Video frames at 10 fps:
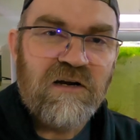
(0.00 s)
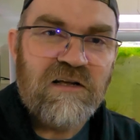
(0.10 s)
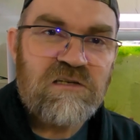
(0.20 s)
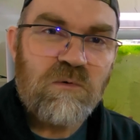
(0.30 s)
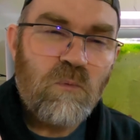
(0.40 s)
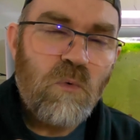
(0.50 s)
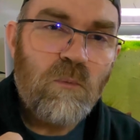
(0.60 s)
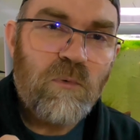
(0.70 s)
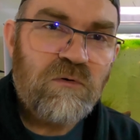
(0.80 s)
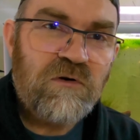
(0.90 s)
So
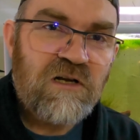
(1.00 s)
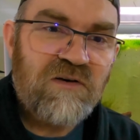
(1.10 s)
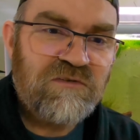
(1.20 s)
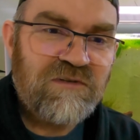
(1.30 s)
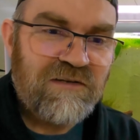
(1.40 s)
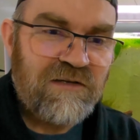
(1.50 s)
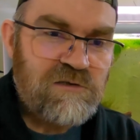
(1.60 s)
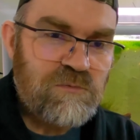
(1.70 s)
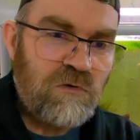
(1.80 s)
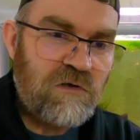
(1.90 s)
what we're going to cover today
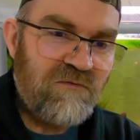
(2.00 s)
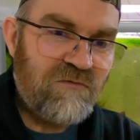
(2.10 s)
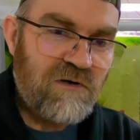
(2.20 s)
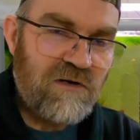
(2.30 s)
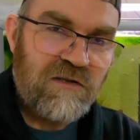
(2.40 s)
is we're going to cover